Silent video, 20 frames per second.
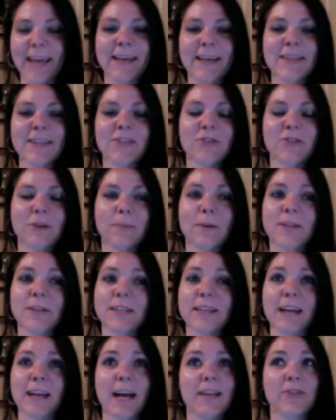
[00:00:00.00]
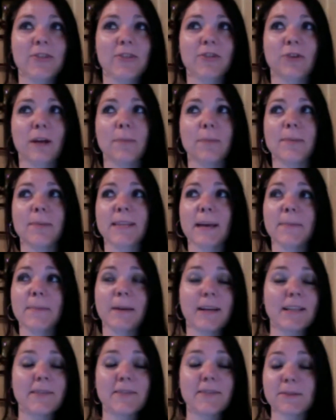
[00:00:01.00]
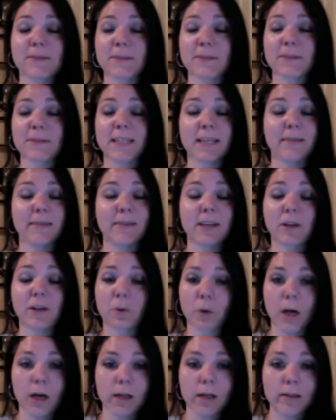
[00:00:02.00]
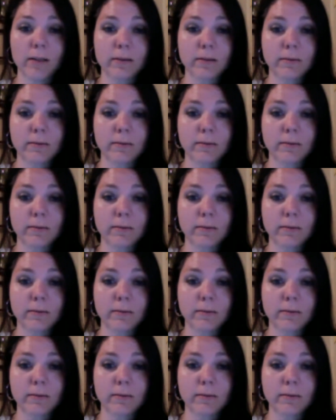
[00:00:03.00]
that stripper did not strip. Is that because of it was TV or what?